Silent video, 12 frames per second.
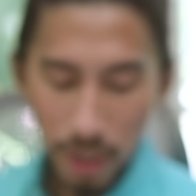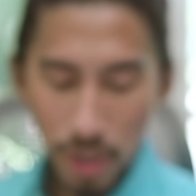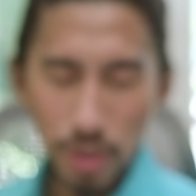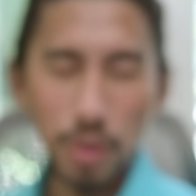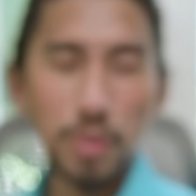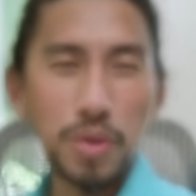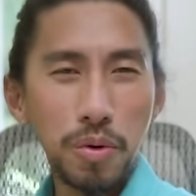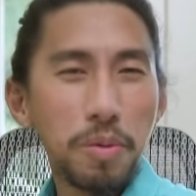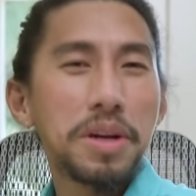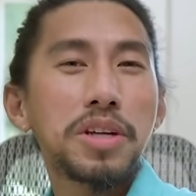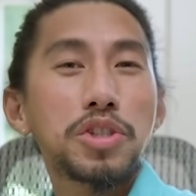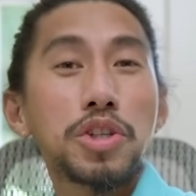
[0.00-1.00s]
So you
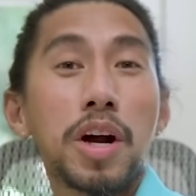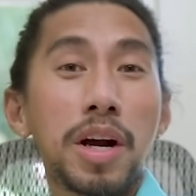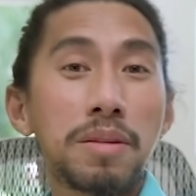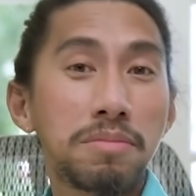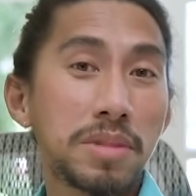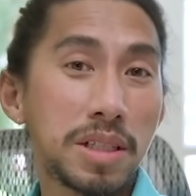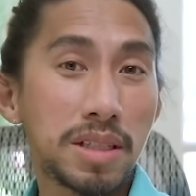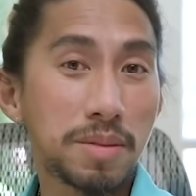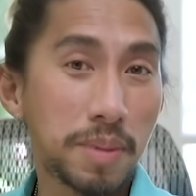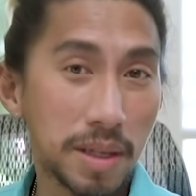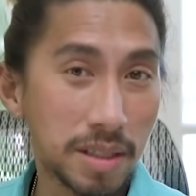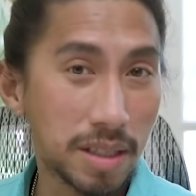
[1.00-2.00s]
want to charm this
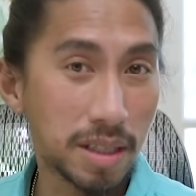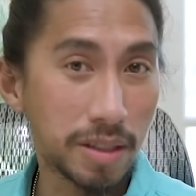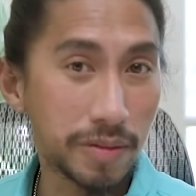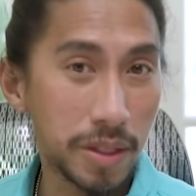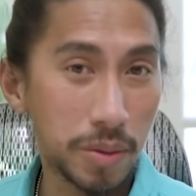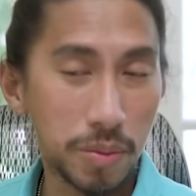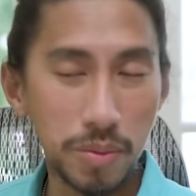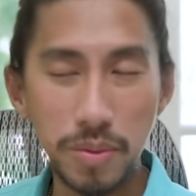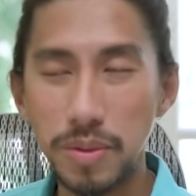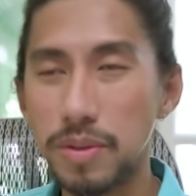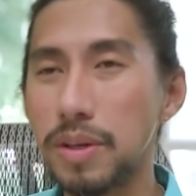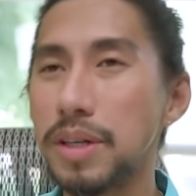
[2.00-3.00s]
person of
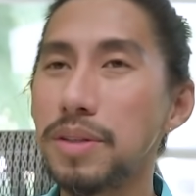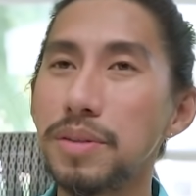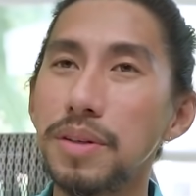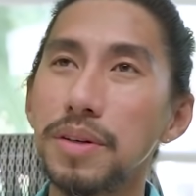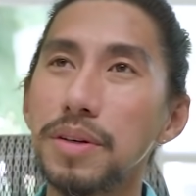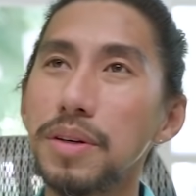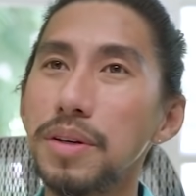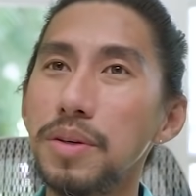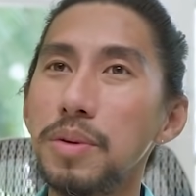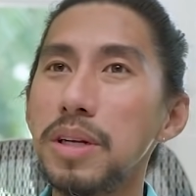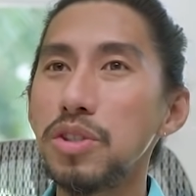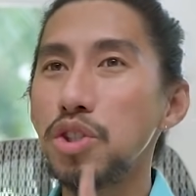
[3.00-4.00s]
yours, right? Okay. You
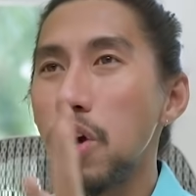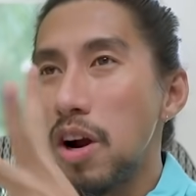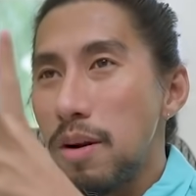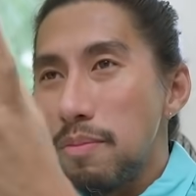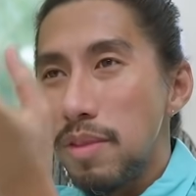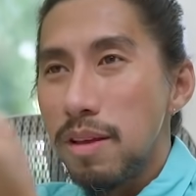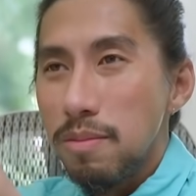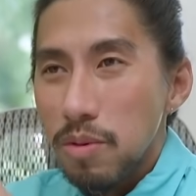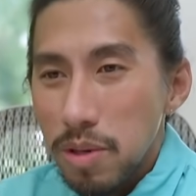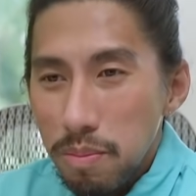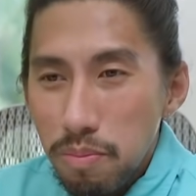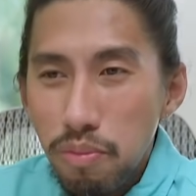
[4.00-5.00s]
want to charm them.
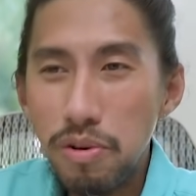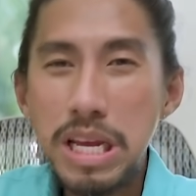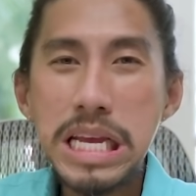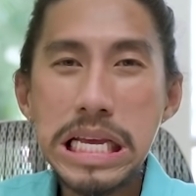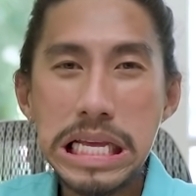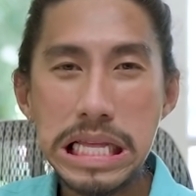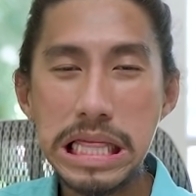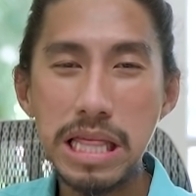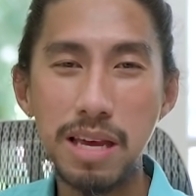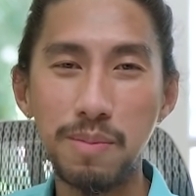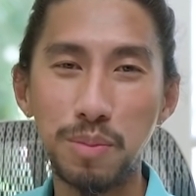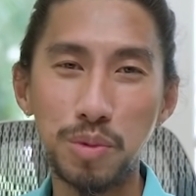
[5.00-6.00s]
You want to bring
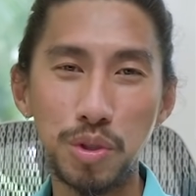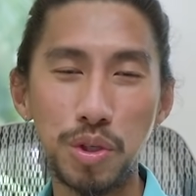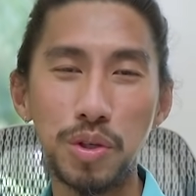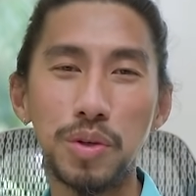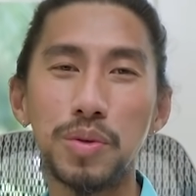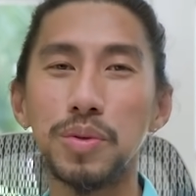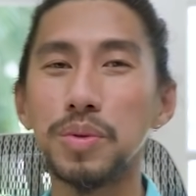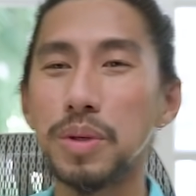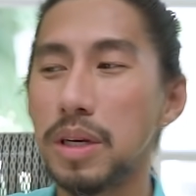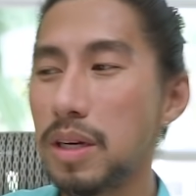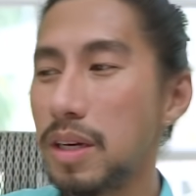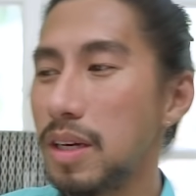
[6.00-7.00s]
them to you
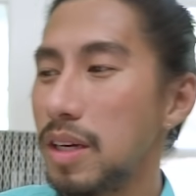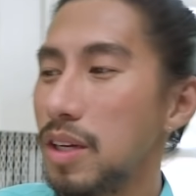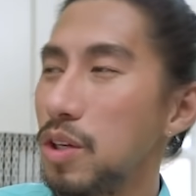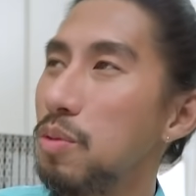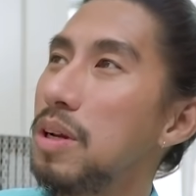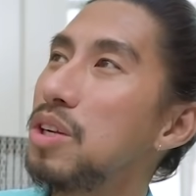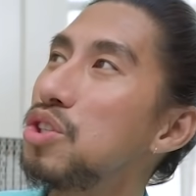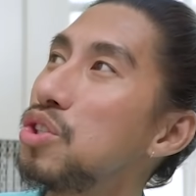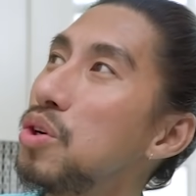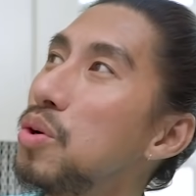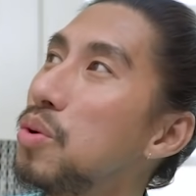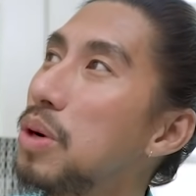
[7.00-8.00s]
you want to
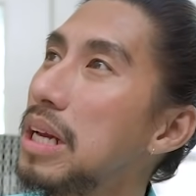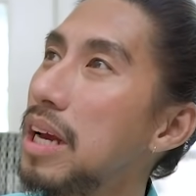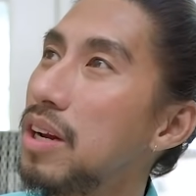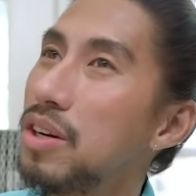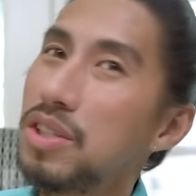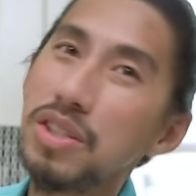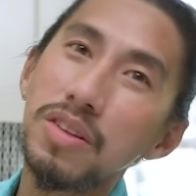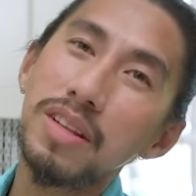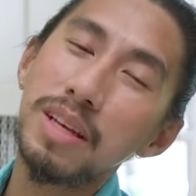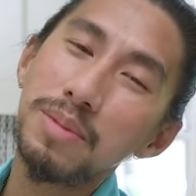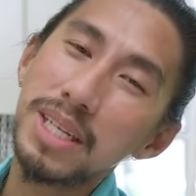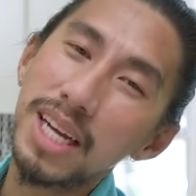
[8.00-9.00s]
show an energy to
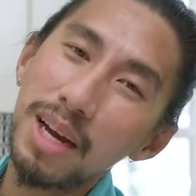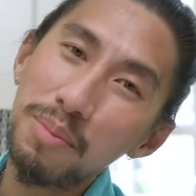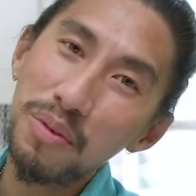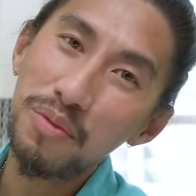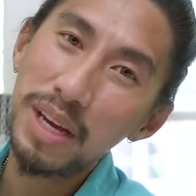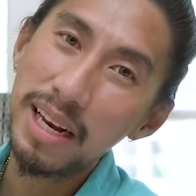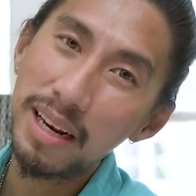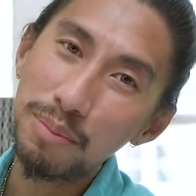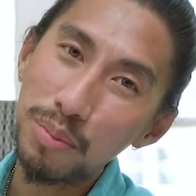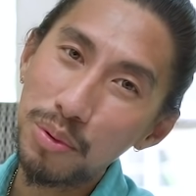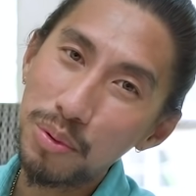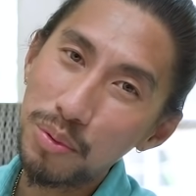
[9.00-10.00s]
them. It's like, I'm
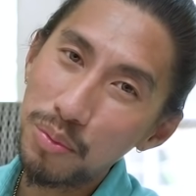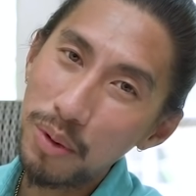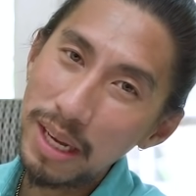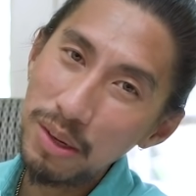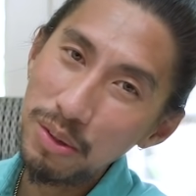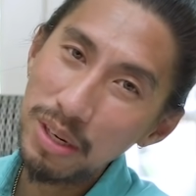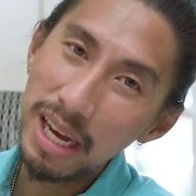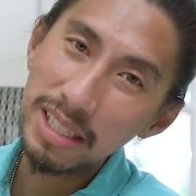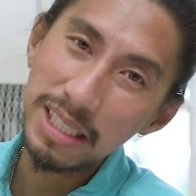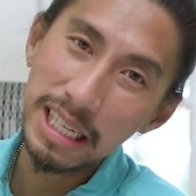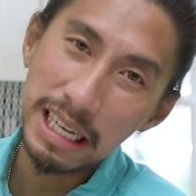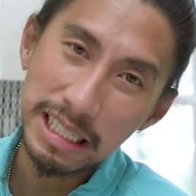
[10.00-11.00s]
available. Why you
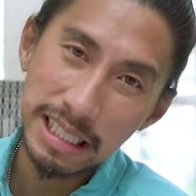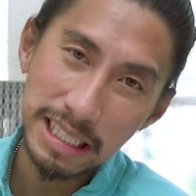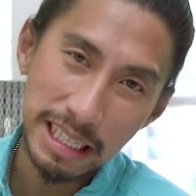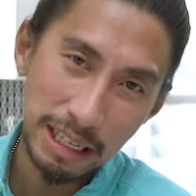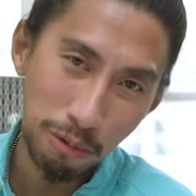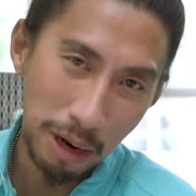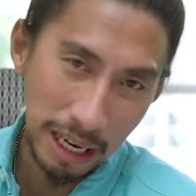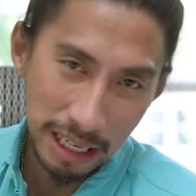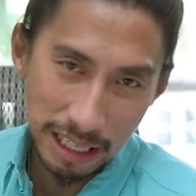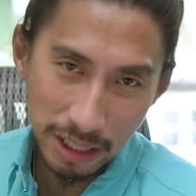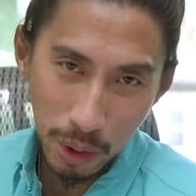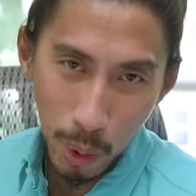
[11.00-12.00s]
not texting? Why
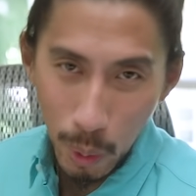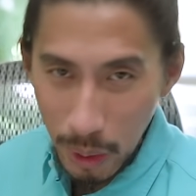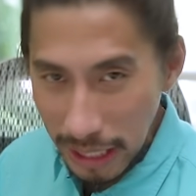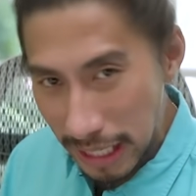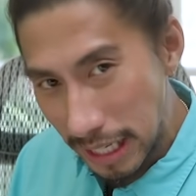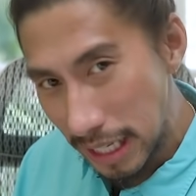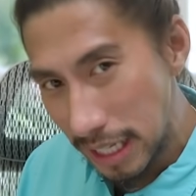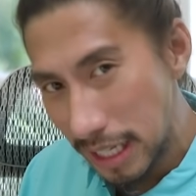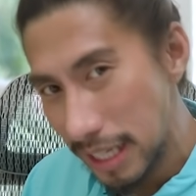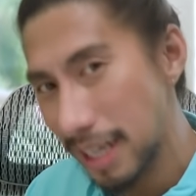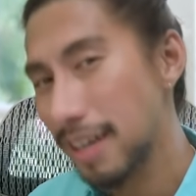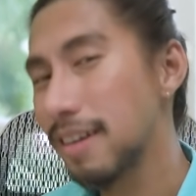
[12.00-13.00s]
not calling?
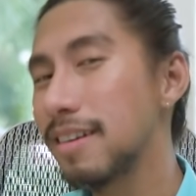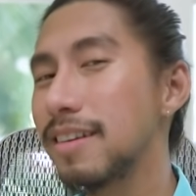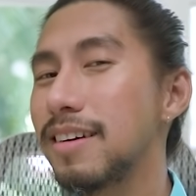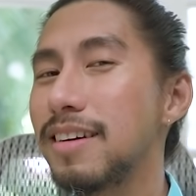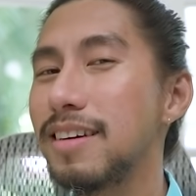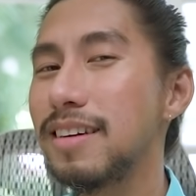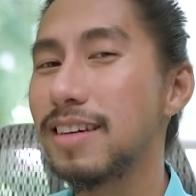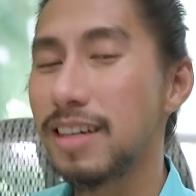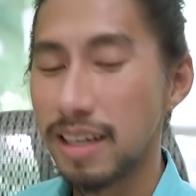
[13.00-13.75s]
Okay.